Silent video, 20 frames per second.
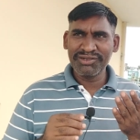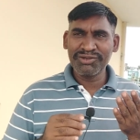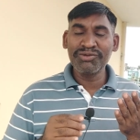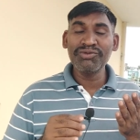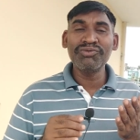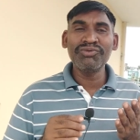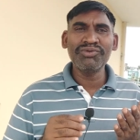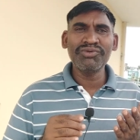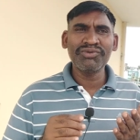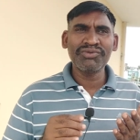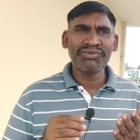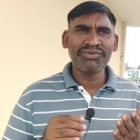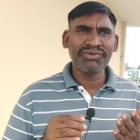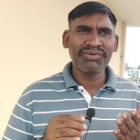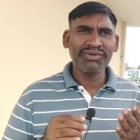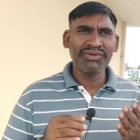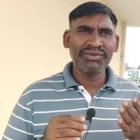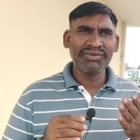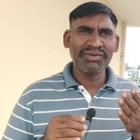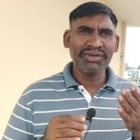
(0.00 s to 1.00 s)
to
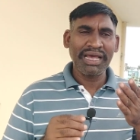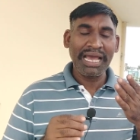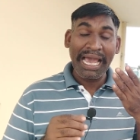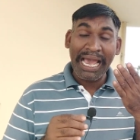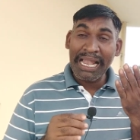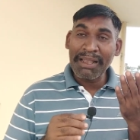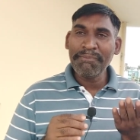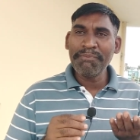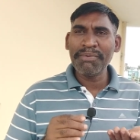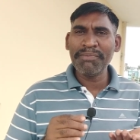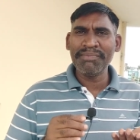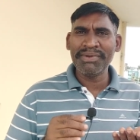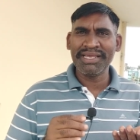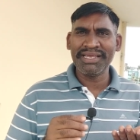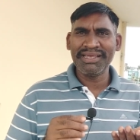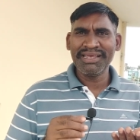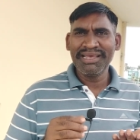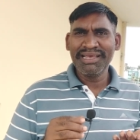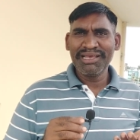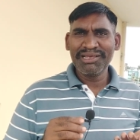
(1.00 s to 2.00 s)
uh, help
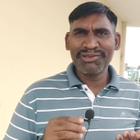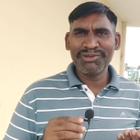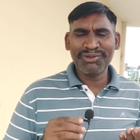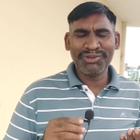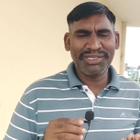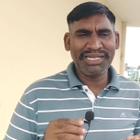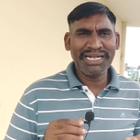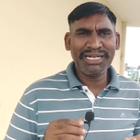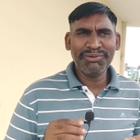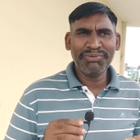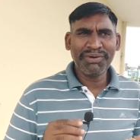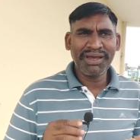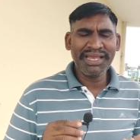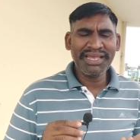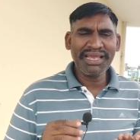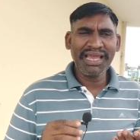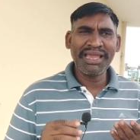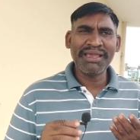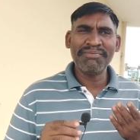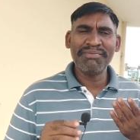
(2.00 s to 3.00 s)
me so that's
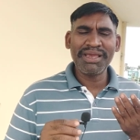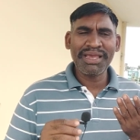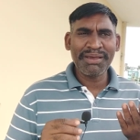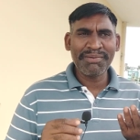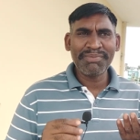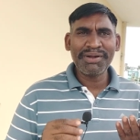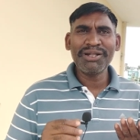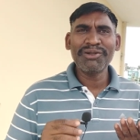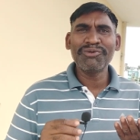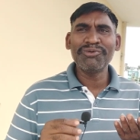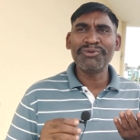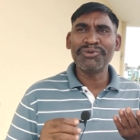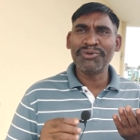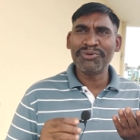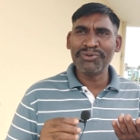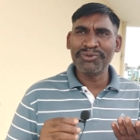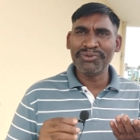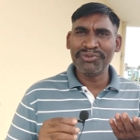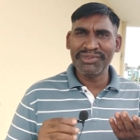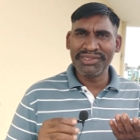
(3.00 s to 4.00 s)
why i'm able to
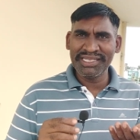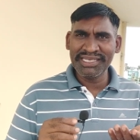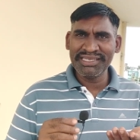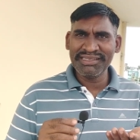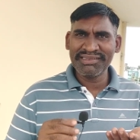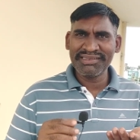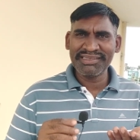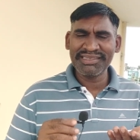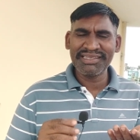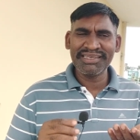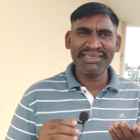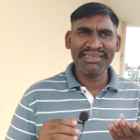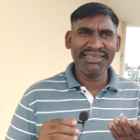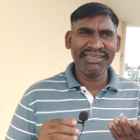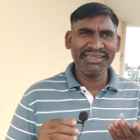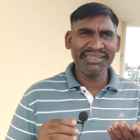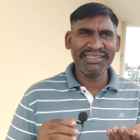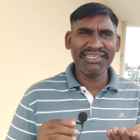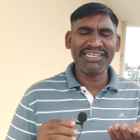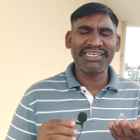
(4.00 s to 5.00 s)
do this
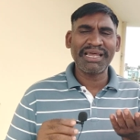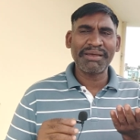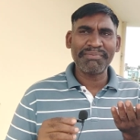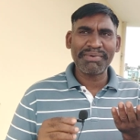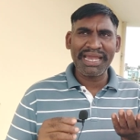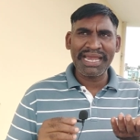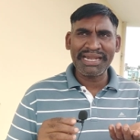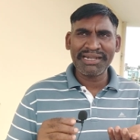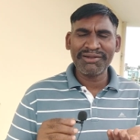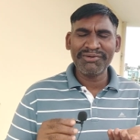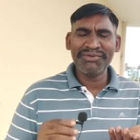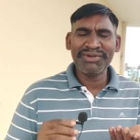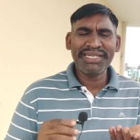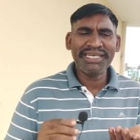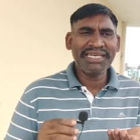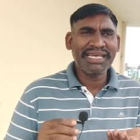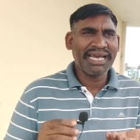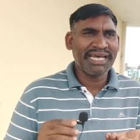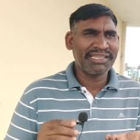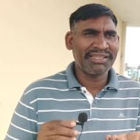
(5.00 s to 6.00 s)
uh, this type of
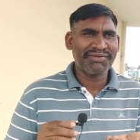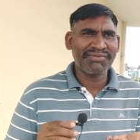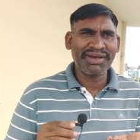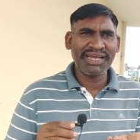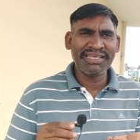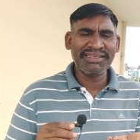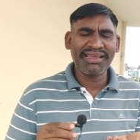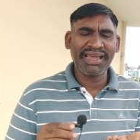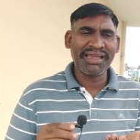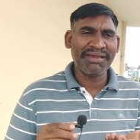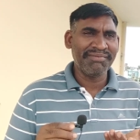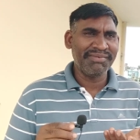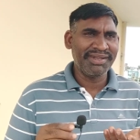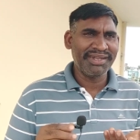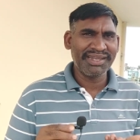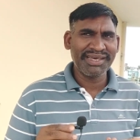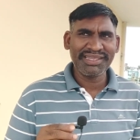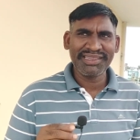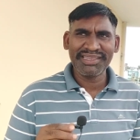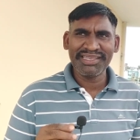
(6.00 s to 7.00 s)
activity otherwise
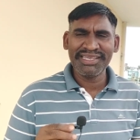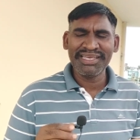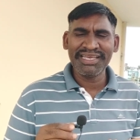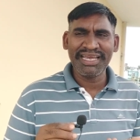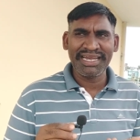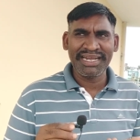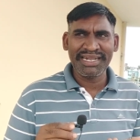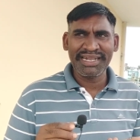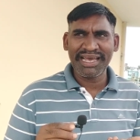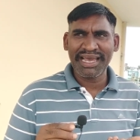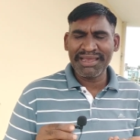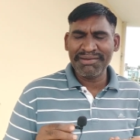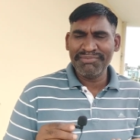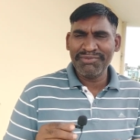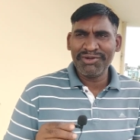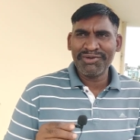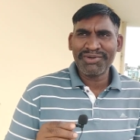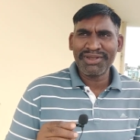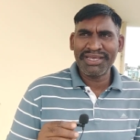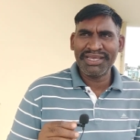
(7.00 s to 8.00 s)
i'm nothing and
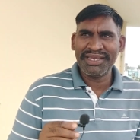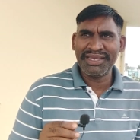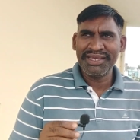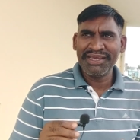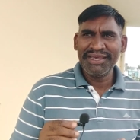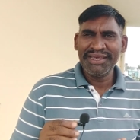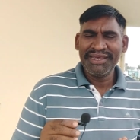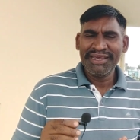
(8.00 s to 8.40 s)
i'm not a,